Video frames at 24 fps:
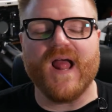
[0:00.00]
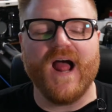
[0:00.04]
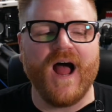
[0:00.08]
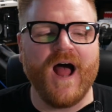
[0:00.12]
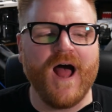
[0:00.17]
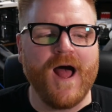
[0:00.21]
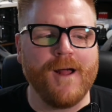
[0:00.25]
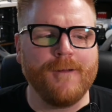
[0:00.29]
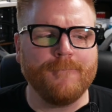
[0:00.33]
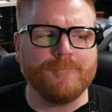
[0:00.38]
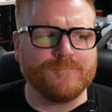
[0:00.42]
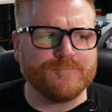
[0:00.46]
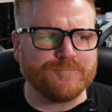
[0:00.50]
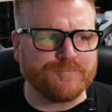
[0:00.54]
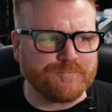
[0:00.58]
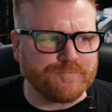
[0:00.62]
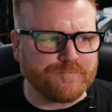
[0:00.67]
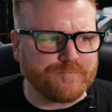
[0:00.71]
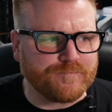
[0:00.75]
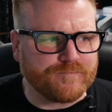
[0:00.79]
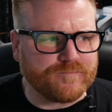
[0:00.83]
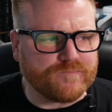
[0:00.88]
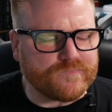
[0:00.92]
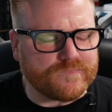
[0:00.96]
Um,
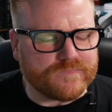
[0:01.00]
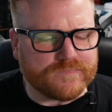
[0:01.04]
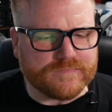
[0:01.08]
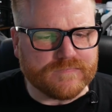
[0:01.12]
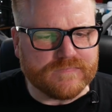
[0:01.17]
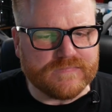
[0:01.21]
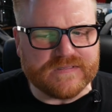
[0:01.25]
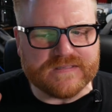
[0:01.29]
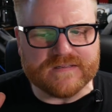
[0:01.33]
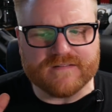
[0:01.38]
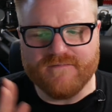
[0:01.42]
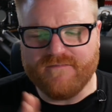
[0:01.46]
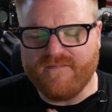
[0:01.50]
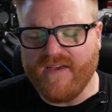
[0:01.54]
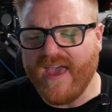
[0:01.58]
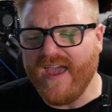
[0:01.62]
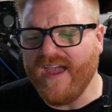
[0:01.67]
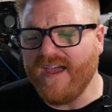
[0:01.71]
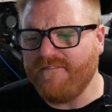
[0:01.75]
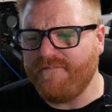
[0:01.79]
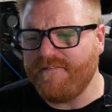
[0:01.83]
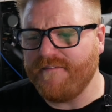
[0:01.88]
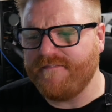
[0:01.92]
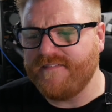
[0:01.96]

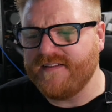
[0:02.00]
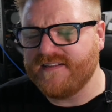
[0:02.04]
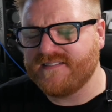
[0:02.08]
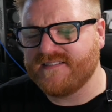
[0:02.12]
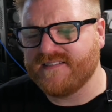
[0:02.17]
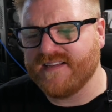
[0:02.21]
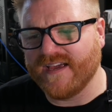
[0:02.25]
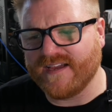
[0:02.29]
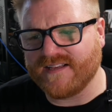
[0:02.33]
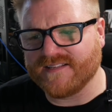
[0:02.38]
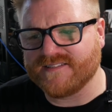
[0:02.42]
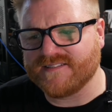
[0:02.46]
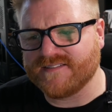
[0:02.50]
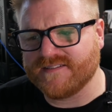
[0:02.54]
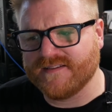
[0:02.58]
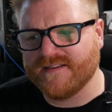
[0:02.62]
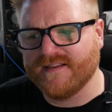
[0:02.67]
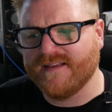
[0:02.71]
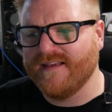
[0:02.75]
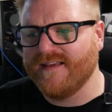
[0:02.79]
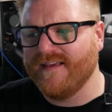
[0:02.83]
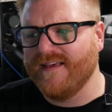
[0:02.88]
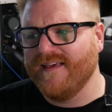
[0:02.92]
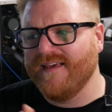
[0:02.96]
Vega 56
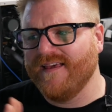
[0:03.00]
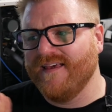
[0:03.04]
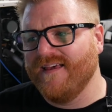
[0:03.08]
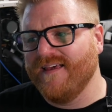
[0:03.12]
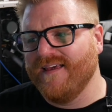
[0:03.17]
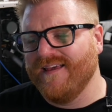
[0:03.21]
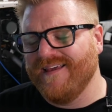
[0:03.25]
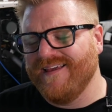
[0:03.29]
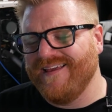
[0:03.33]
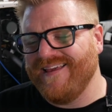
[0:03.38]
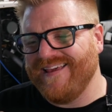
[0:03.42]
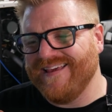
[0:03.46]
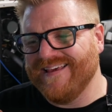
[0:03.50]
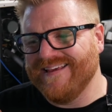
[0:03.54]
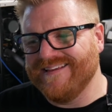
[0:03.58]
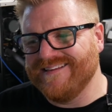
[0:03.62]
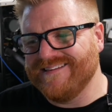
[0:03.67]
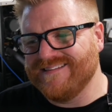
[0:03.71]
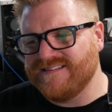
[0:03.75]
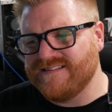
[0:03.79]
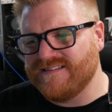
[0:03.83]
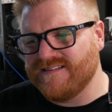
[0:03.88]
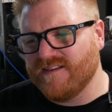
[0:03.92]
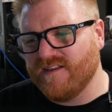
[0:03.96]

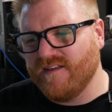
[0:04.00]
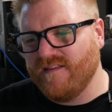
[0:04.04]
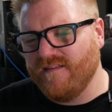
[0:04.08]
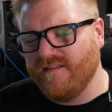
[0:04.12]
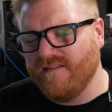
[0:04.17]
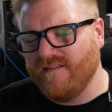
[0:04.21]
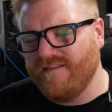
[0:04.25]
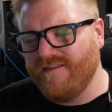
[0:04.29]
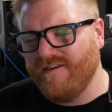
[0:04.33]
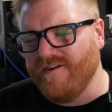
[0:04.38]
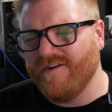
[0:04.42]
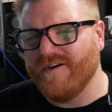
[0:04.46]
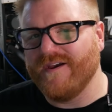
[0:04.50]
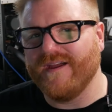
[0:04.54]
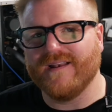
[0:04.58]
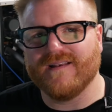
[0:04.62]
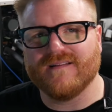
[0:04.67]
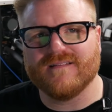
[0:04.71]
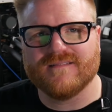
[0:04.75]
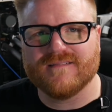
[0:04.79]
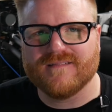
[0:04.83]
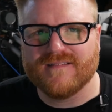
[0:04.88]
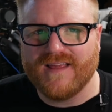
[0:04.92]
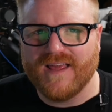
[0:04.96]
is good
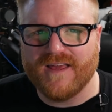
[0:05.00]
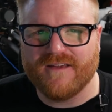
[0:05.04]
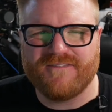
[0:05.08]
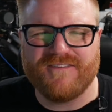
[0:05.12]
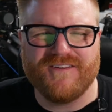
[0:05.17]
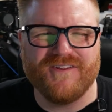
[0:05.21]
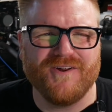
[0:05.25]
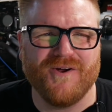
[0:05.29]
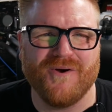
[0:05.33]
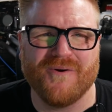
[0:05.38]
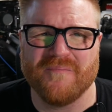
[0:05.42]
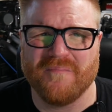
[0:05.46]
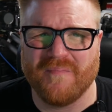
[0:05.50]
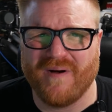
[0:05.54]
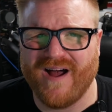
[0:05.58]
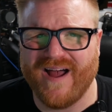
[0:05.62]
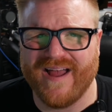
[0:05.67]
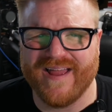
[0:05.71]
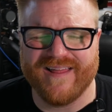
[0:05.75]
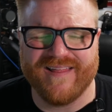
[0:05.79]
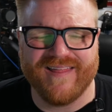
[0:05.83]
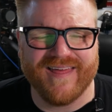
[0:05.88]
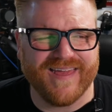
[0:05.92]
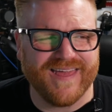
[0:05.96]
if you don't
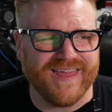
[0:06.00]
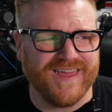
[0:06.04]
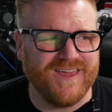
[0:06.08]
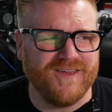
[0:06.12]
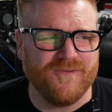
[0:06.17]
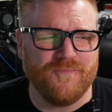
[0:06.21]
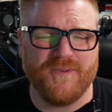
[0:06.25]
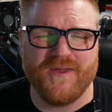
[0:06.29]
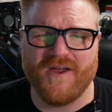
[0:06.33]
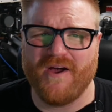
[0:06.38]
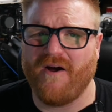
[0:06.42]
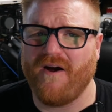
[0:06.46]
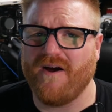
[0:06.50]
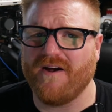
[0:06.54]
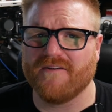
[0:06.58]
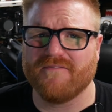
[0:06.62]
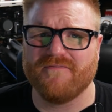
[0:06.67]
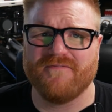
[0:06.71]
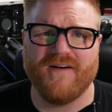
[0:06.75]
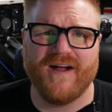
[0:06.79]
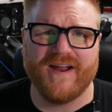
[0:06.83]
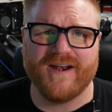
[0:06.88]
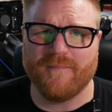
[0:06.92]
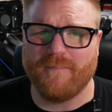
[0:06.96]
mind. Like, it'd be hard to
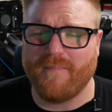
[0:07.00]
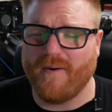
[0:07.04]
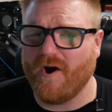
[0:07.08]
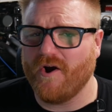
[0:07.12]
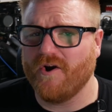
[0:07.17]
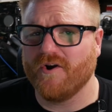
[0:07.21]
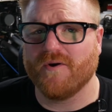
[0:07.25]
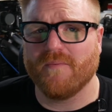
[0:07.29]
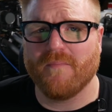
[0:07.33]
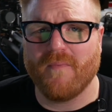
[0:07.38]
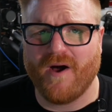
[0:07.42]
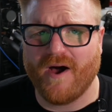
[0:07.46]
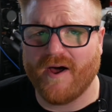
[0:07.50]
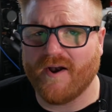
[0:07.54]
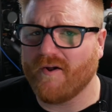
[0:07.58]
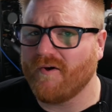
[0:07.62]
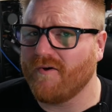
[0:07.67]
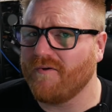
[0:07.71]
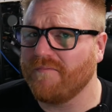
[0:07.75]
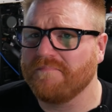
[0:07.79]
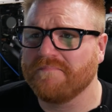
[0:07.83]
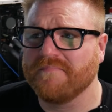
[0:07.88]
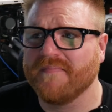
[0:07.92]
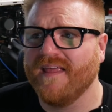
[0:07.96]
find a partner
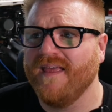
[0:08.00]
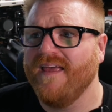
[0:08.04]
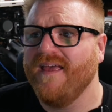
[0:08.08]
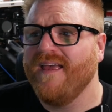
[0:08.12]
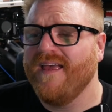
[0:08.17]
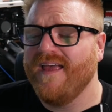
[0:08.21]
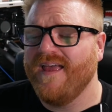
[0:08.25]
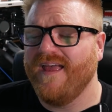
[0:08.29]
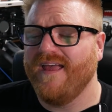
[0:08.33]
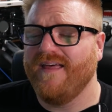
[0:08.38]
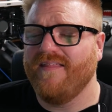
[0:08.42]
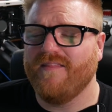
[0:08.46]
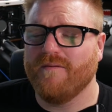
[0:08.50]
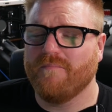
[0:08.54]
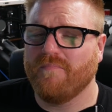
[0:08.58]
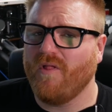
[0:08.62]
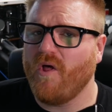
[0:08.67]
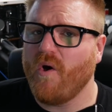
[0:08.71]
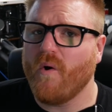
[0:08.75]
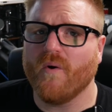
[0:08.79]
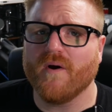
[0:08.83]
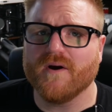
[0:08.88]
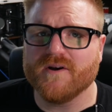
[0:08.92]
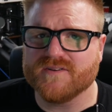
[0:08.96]
model. The
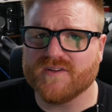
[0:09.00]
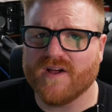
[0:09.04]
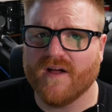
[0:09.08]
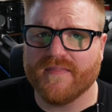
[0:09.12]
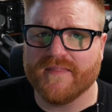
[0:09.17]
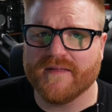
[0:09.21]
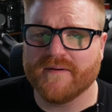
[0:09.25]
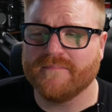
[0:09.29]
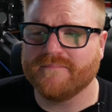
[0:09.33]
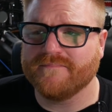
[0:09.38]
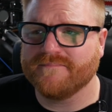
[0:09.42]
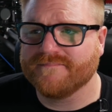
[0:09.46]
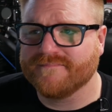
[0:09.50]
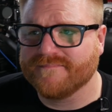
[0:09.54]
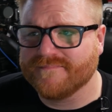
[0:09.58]
blowers on them